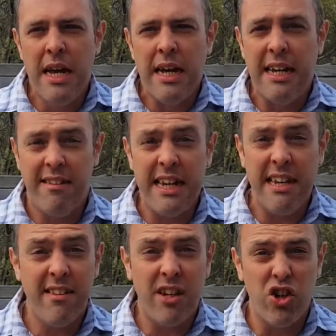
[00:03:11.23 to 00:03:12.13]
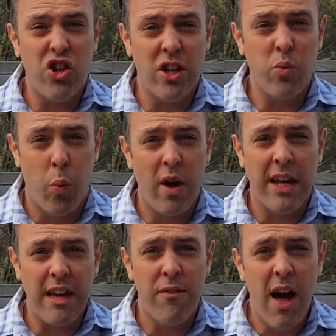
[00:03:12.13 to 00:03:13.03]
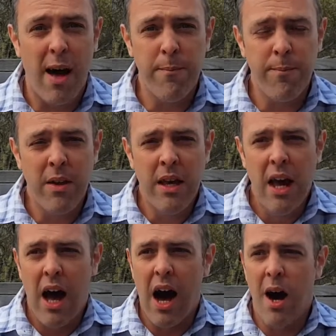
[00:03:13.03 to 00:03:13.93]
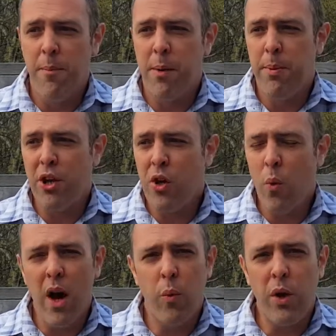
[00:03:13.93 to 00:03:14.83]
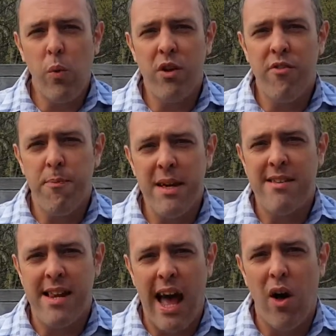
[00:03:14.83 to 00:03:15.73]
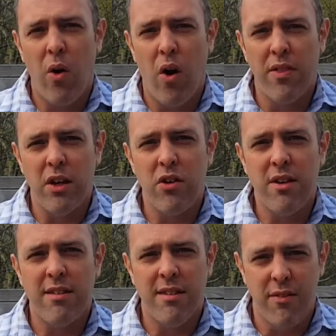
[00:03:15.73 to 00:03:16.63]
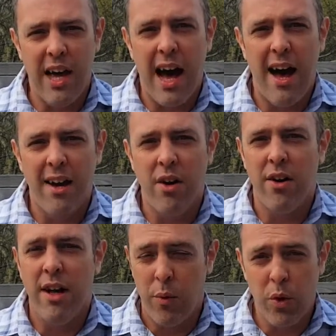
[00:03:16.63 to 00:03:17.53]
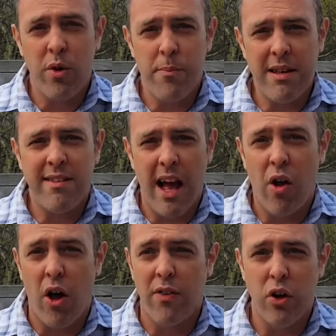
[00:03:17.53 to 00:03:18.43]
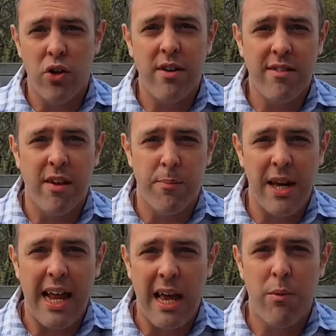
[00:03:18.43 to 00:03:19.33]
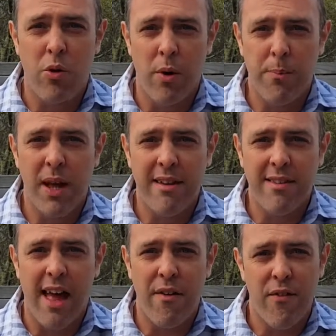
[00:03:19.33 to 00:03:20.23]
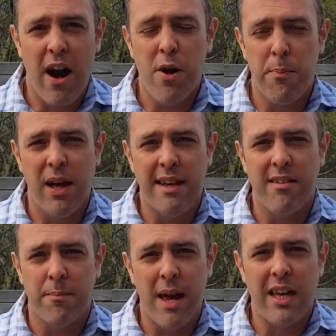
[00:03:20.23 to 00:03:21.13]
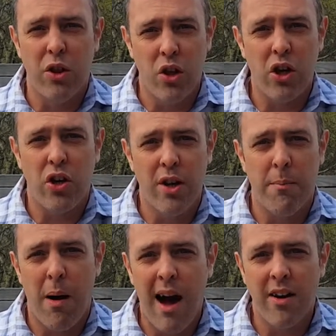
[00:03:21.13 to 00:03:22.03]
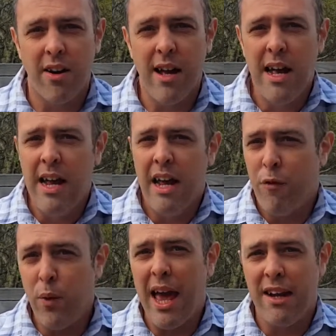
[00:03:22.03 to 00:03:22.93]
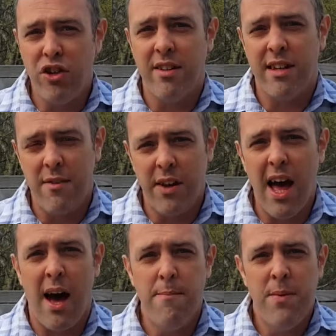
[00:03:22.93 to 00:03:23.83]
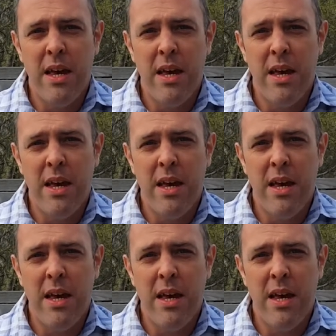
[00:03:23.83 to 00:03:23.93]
it's easy to just want to give up. But you know what? We would have missed out on the goodness of God. We would have missed out on the goodness of being able to replace that fireplace and make it look good and modern if we had just given up.